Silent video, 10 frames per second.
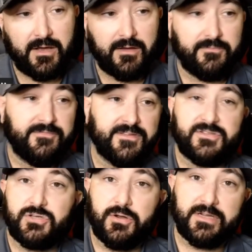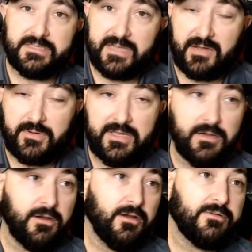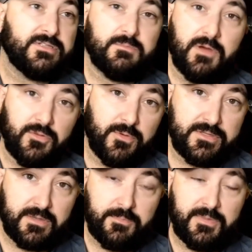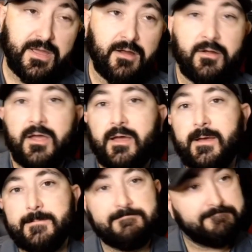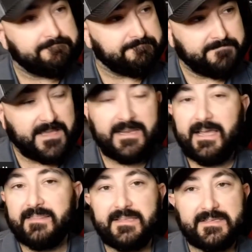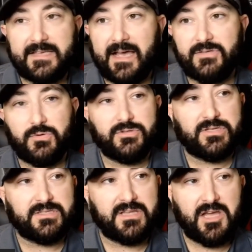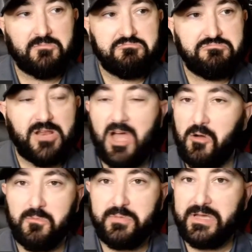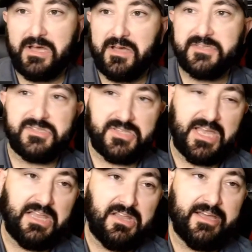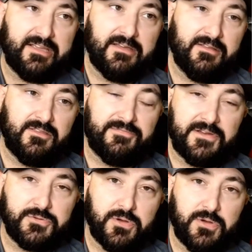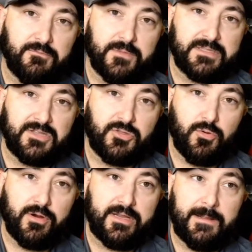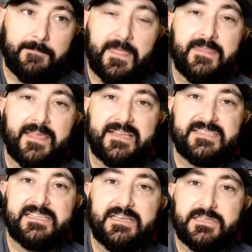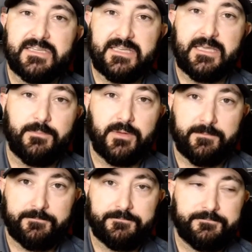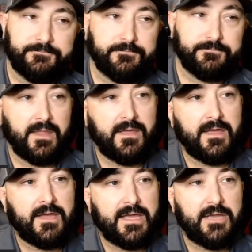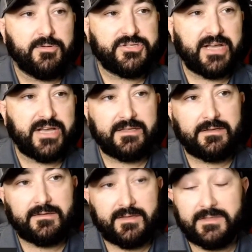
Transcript: Fifth Circuit down here and some other ones up there. Then you get these guys who are just like, no, because they like the federal government's authority and they seek to keep it. He rejected, this